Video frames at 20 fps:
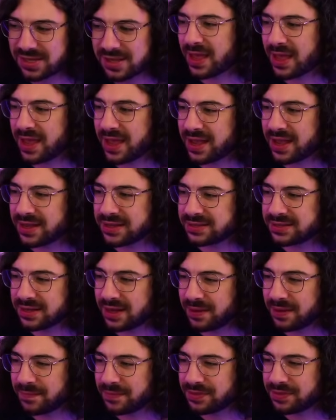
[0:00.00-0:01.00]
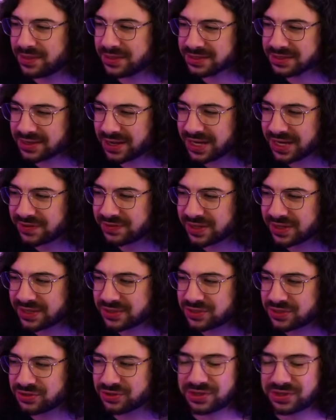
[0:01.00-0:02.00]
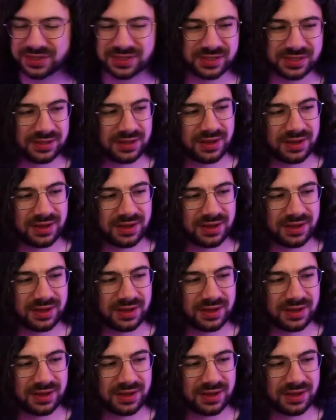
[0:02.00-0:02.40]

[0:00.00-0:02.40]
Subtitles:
And this kind of led to this